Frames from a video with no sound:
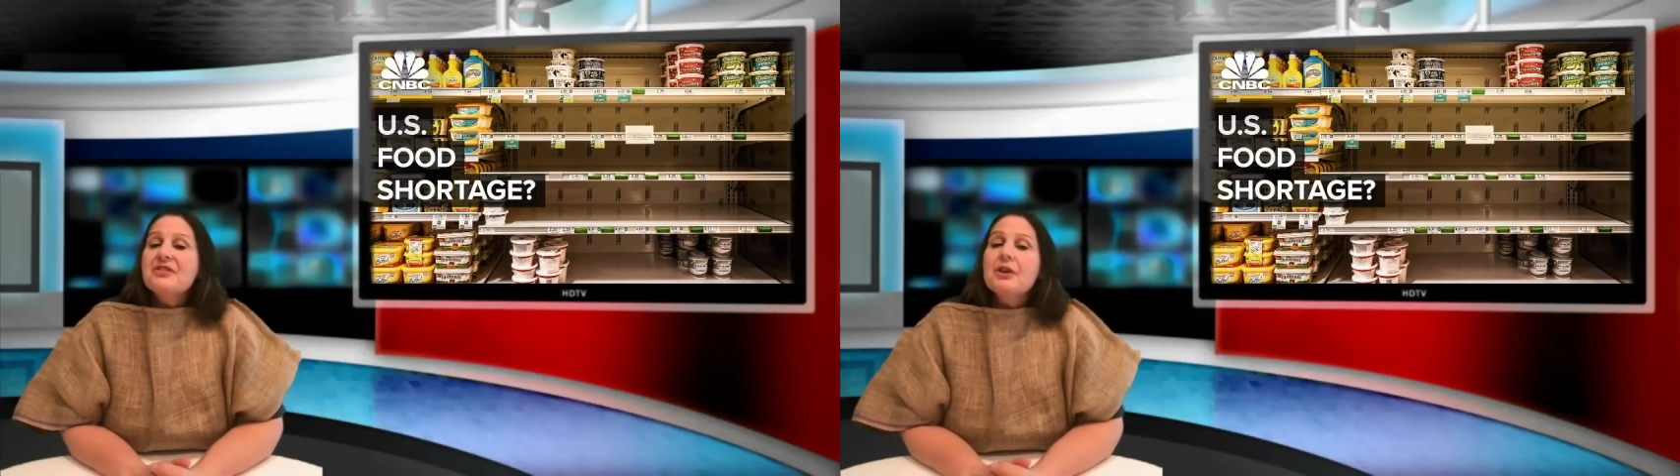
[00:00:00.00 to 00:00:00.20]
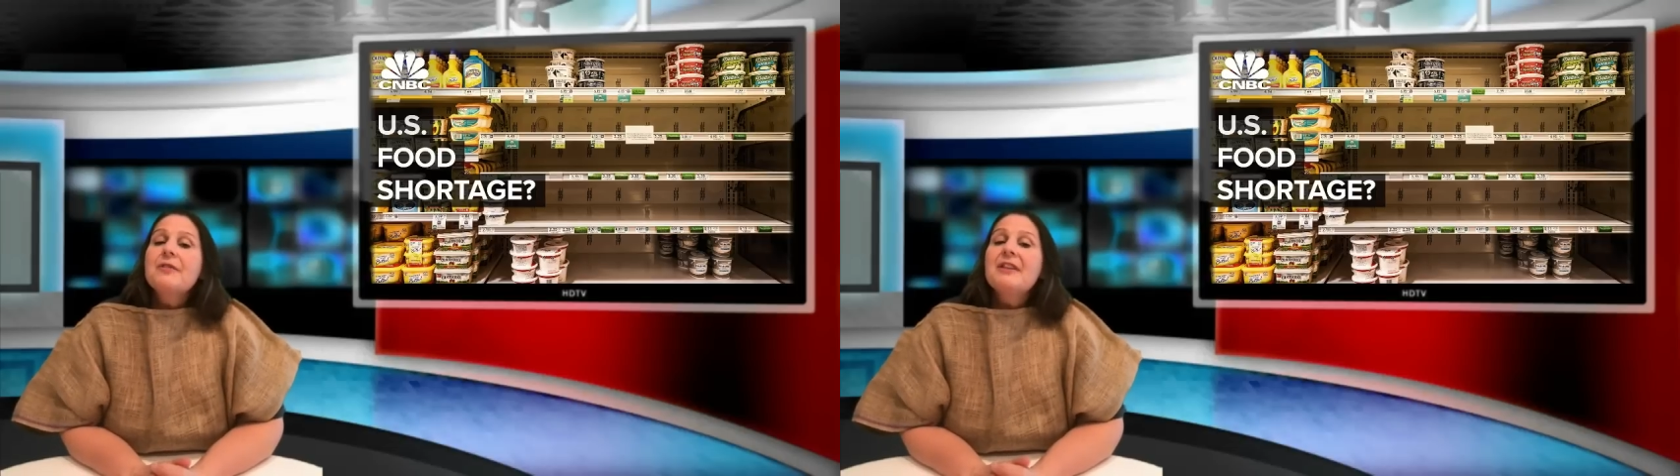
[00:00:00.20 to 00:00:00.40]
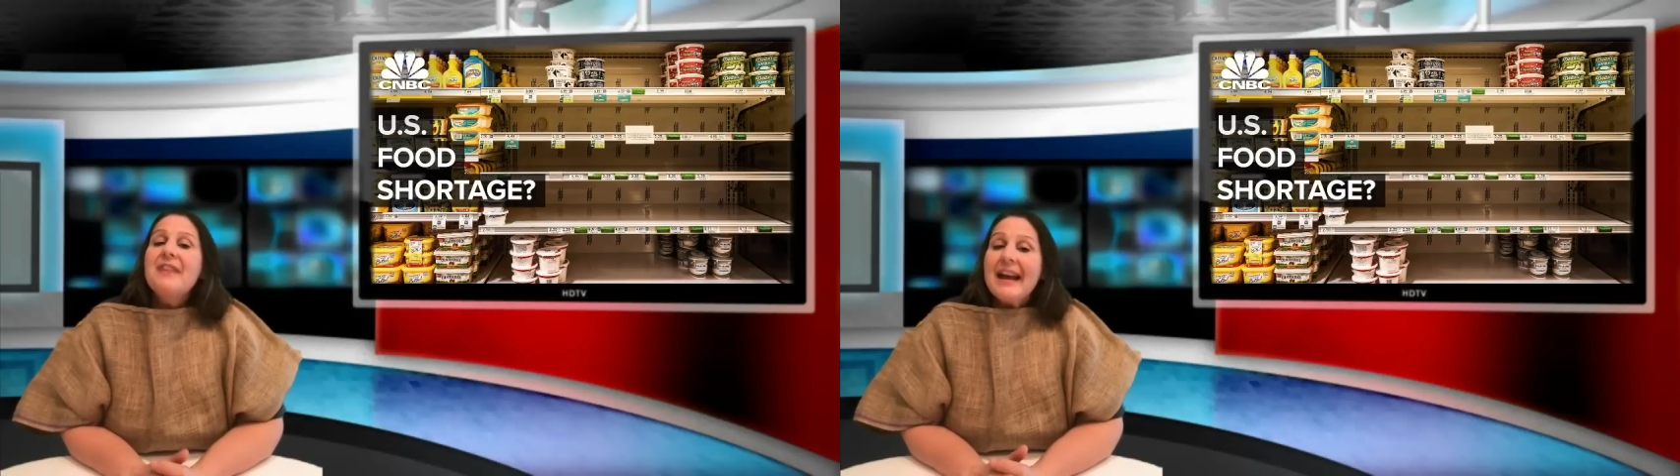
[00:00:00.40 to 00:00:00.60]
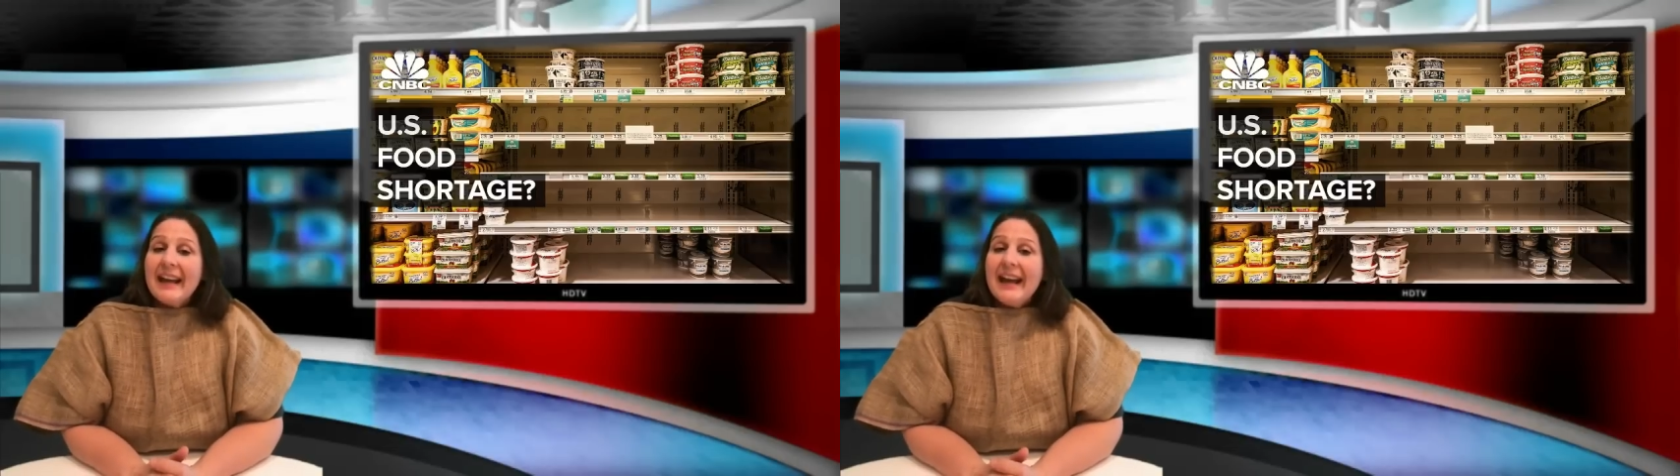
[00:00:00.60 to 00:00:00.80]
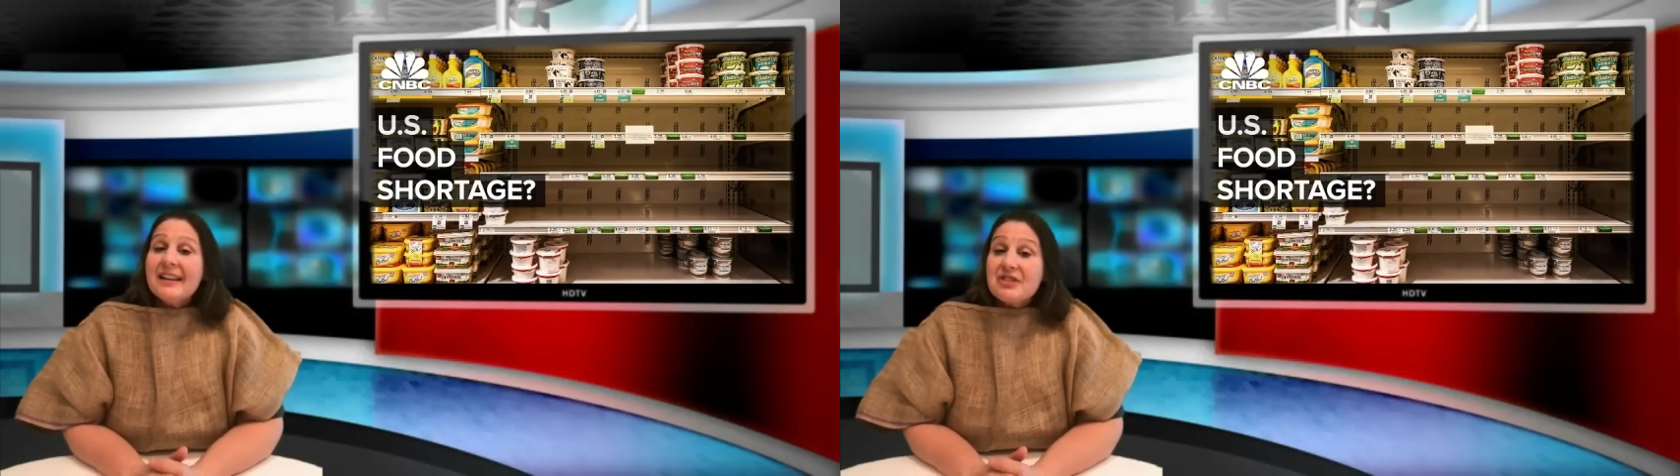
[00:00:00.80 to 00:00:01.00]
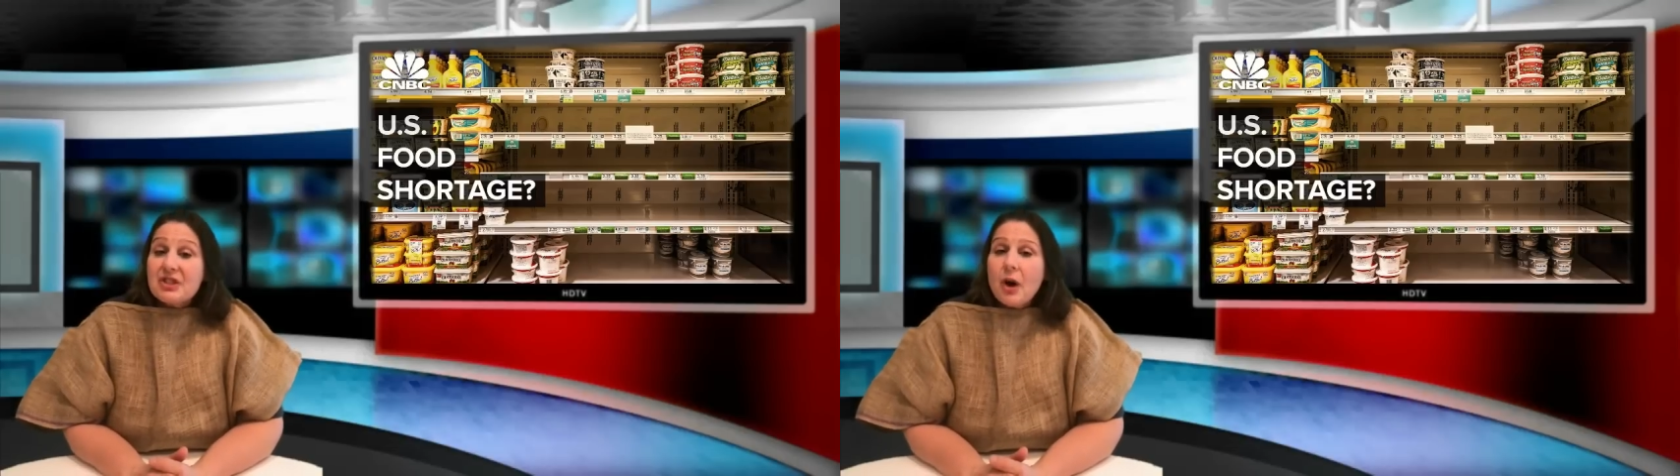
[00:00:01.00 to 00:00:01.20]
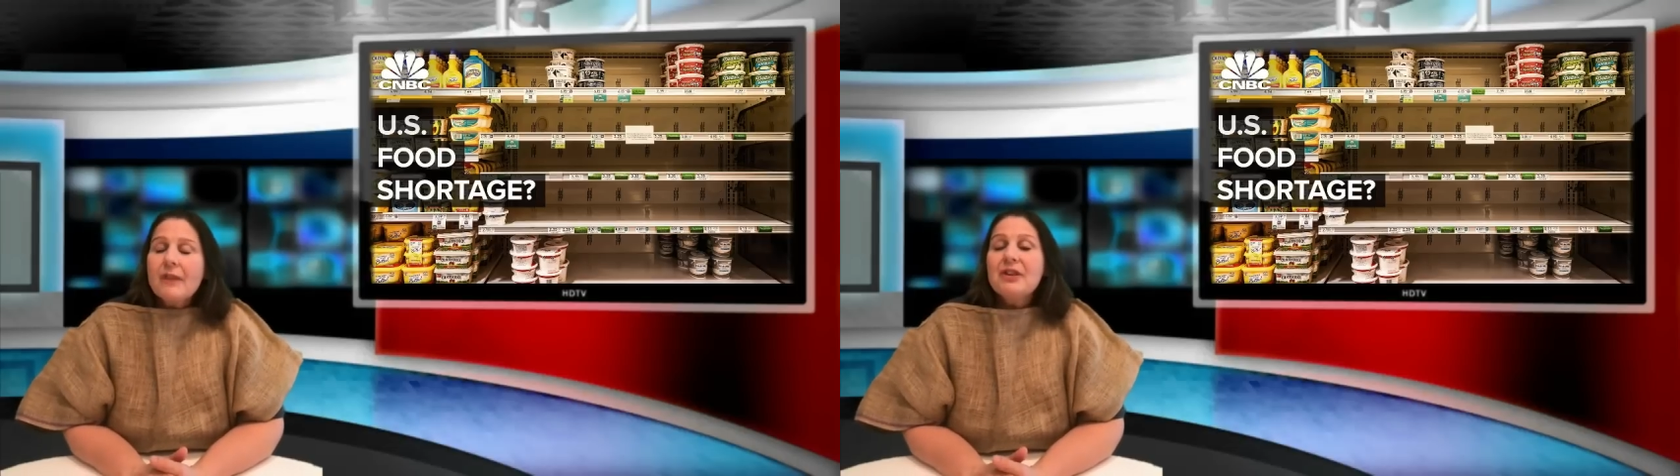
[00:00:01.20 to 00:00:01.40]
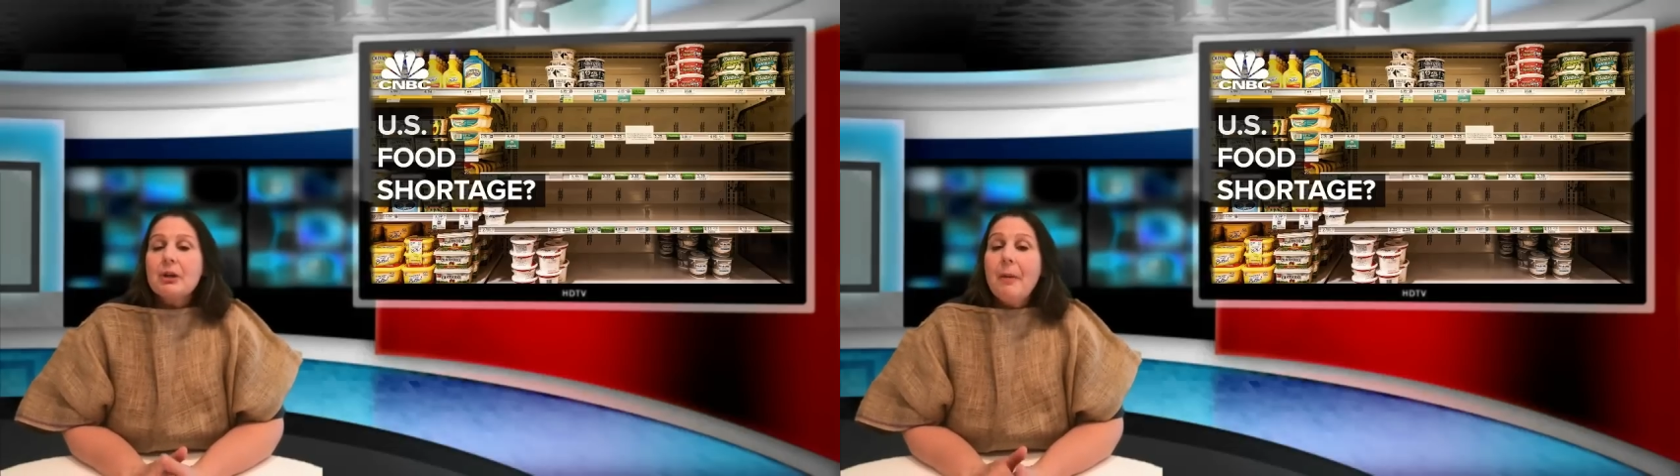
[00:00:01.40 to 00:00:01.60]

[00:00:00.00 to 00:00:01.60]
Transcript: so that they can start their